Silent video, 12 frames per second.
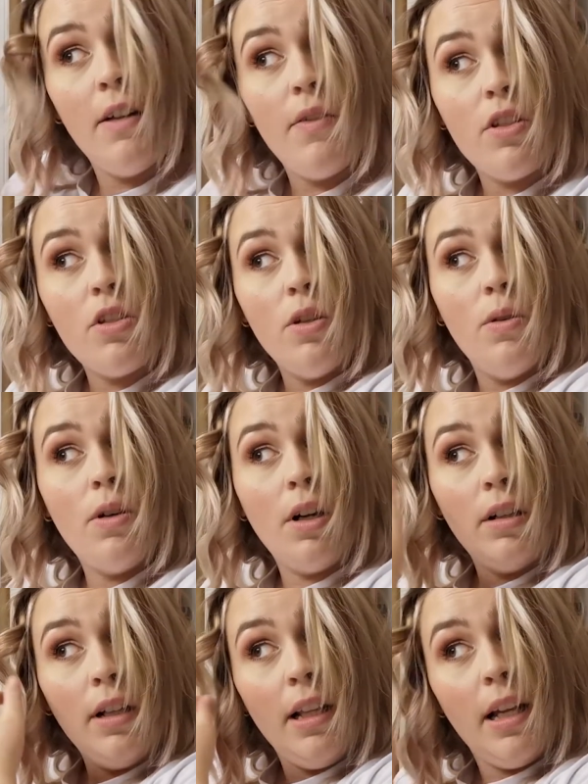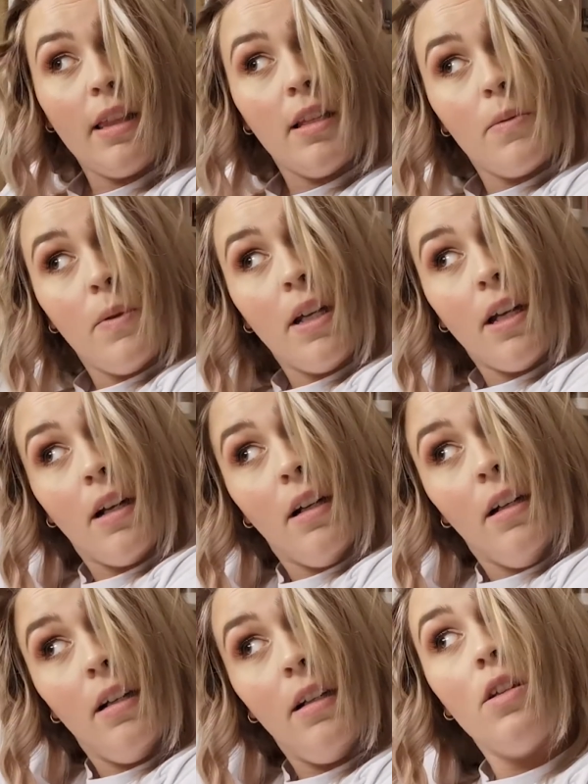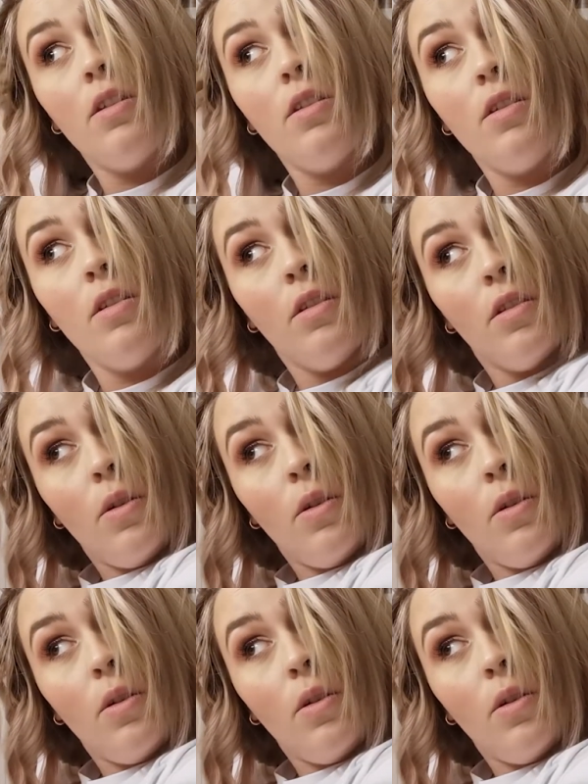If it's too curly like this one here, just